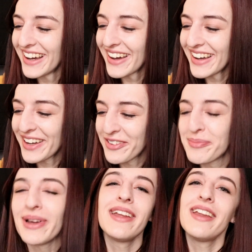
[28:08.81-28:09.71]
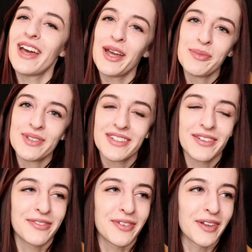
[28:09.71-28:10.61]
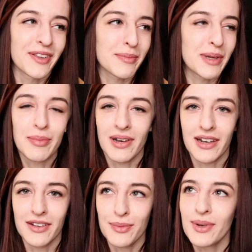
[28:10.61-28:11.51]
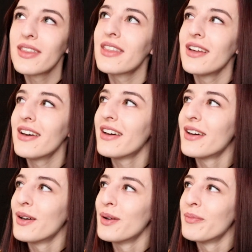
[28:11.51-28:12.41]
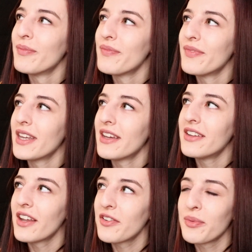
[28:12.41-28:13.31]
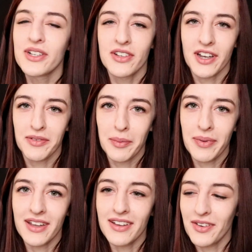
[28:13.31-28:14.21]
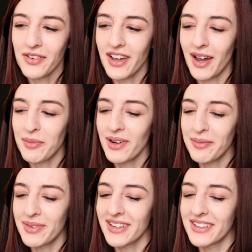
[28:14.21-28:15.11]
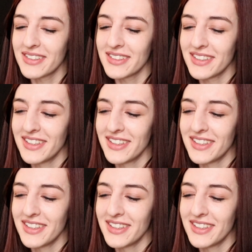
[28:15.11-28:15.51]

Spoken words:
I have many names for the people I live with, none of which I can repeat on camera because